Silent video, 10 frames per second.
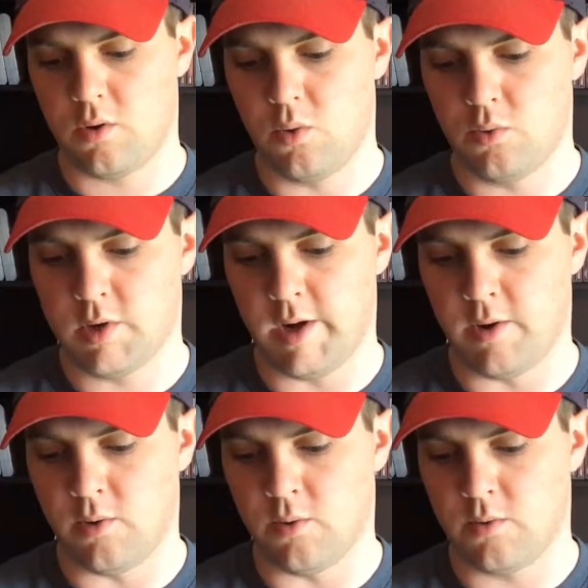Cool
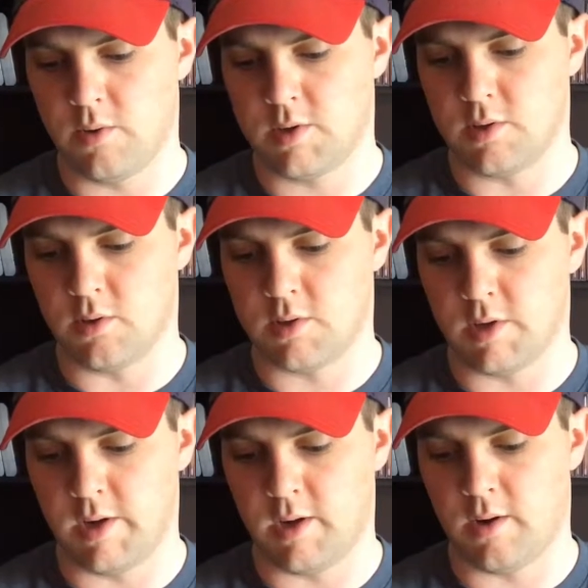title. This looks
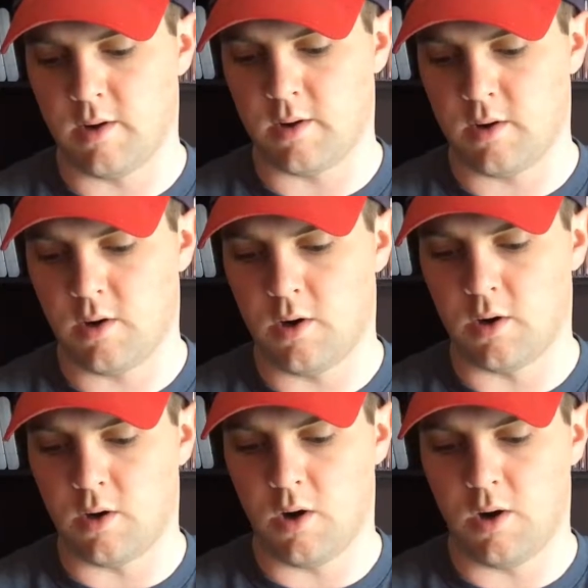like a
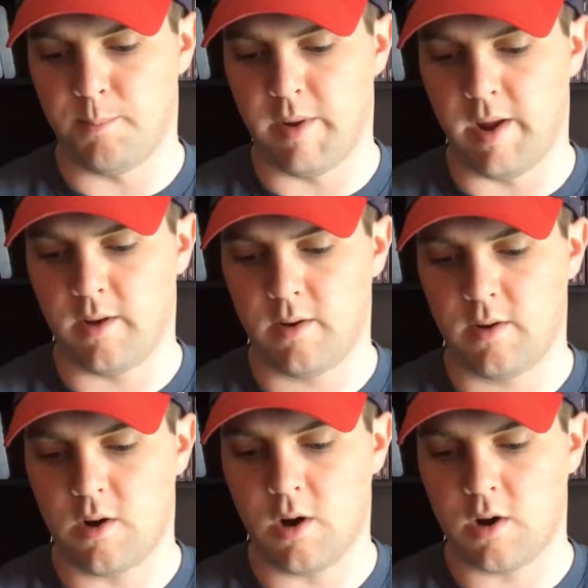car combat
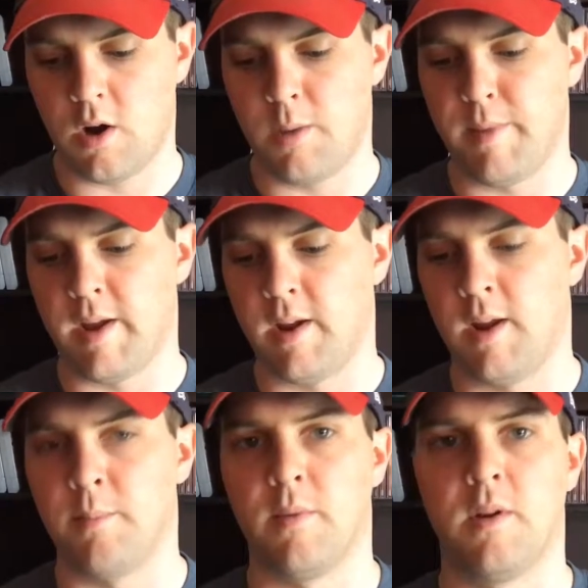
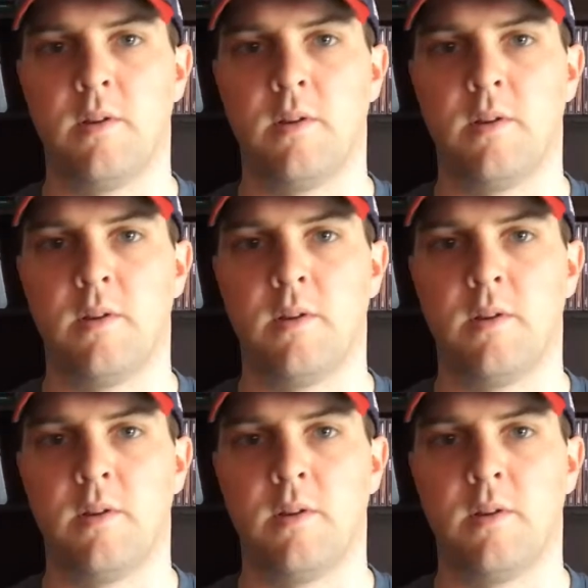game,